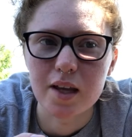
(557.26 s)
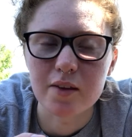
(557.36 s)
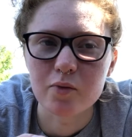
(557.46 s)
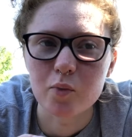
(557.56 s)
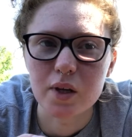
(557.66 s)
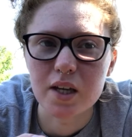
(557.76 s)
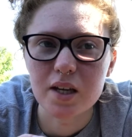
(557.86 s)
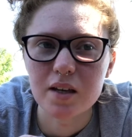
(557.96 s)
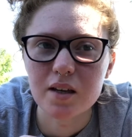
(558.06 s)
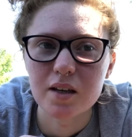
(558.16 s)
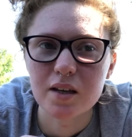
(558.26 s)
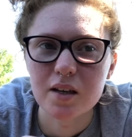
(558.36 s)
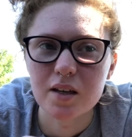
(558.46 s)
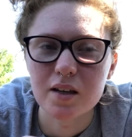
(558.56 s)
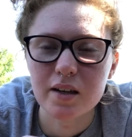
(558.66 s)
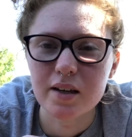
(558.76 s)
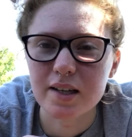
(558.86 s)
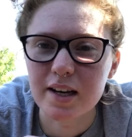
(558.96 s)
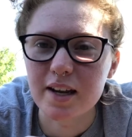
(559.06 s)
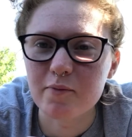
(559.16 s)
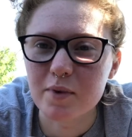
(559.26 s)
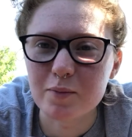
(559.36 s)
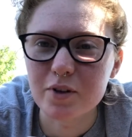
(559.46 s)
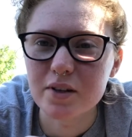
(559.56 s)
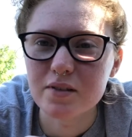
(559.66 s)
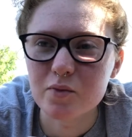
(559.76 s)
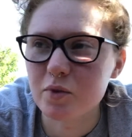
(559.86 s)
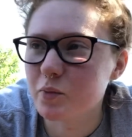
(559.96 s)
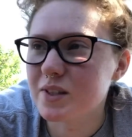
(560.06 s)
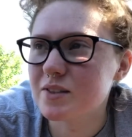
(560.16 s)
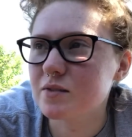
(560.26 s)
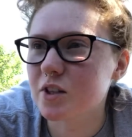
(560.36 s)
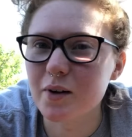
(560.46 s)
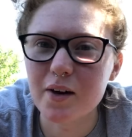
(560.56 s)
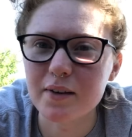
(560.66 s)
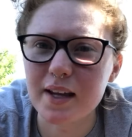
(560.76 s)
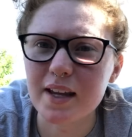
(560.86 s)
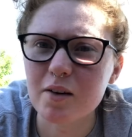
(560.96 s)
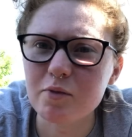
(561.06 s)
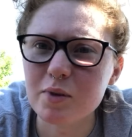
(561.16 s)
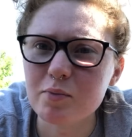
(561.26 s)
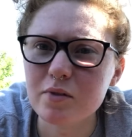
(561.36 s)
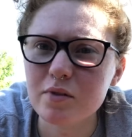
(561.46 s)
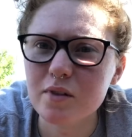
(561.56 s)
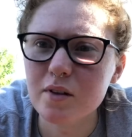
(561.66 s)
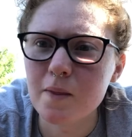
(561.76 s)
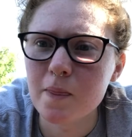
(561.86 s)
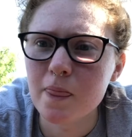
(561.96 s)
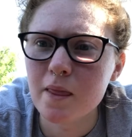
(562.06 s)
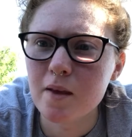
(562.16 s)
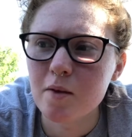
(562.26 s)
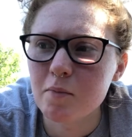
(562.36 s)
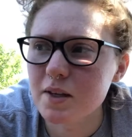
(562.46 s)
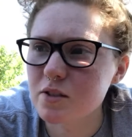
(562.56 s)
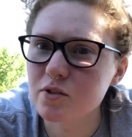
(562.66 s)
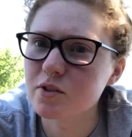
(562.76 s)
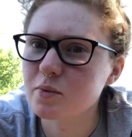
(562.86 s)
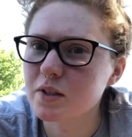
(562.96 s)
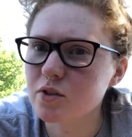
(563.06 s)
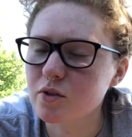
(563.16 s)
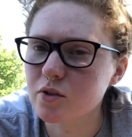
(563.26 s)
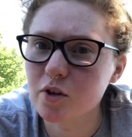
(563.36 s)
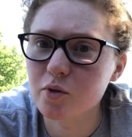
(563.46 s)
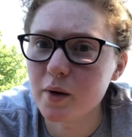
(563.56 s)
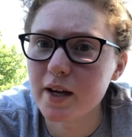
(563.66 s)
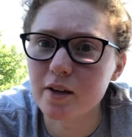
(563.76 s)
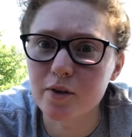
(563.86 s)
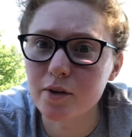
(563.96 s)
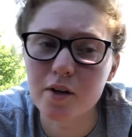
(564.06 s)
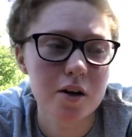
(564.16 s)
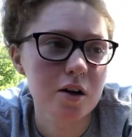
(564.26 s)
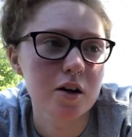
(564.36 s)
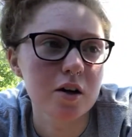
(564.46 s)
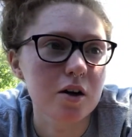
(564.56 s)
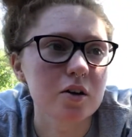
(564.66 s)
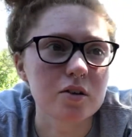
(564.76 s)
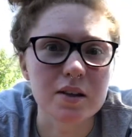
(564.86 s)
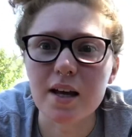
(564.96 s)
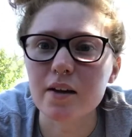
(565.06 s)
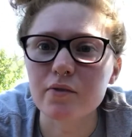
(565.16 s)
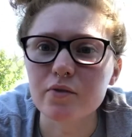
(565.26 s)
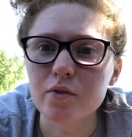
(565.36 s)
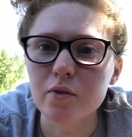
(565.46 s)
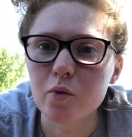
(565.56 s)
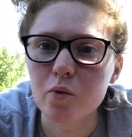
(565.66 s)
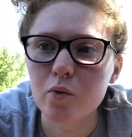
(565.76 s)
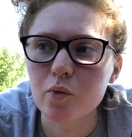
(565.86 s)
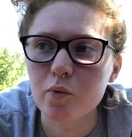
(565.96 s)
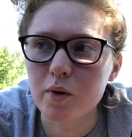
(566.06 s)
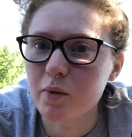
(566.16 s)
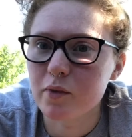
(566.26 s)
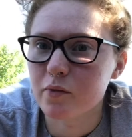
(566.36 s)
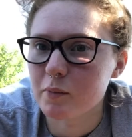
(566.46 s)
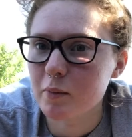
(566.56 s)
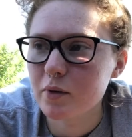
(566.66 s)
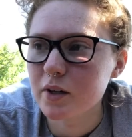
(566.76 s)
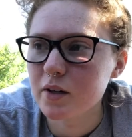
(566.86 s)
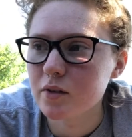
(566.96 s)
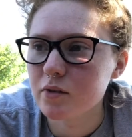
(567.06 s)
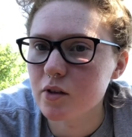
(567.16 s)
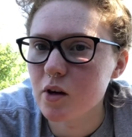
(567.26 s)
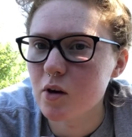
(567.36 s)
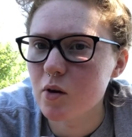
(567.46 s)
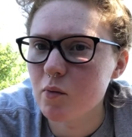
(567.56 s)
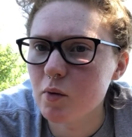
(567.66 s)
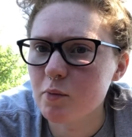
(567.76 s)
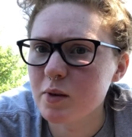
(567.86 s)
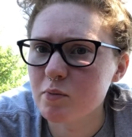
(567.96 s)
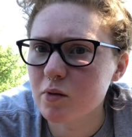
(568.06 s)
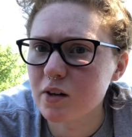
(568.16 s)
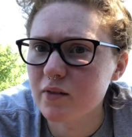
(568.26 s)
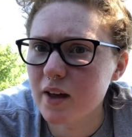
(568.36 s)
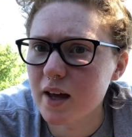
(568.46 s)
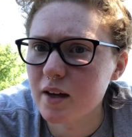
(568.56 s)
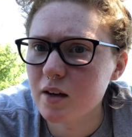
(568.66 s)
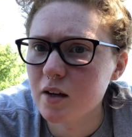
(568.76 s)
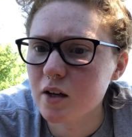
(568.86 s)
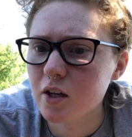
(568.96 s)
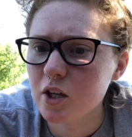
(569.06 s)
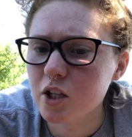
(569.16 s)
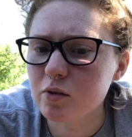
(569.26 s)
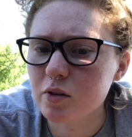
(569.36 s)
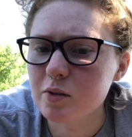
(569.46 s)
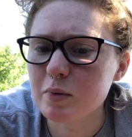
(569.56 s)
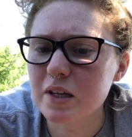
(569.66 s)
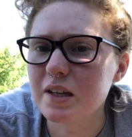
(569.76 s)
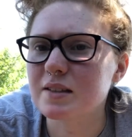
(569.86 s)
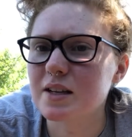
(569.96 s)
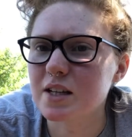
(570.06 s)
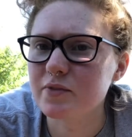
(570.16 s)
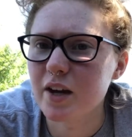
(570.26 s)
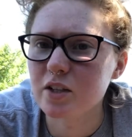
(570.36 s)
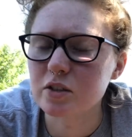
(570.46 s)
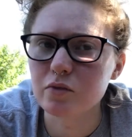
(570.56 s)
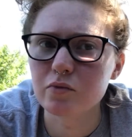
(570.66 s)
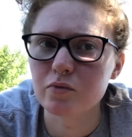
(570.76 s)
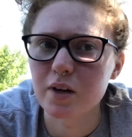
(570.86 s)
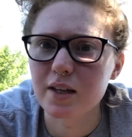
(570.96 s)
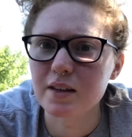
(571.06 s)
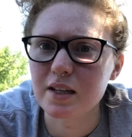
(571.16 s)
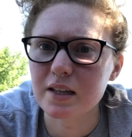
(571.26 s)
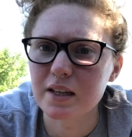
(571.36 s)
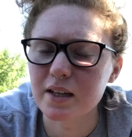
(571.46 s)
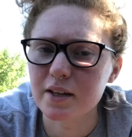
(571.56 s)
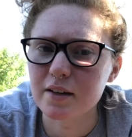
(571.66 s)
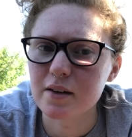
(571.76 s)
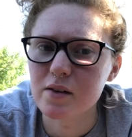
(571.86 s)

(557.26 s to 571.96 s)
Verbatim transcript: If we didn't have memories, would we still go out and hang out with people? Because as soon as we turned away or, or left, we wouldn't remember it, so what would be the point of that? You'd only be getting satisfaction right then and there.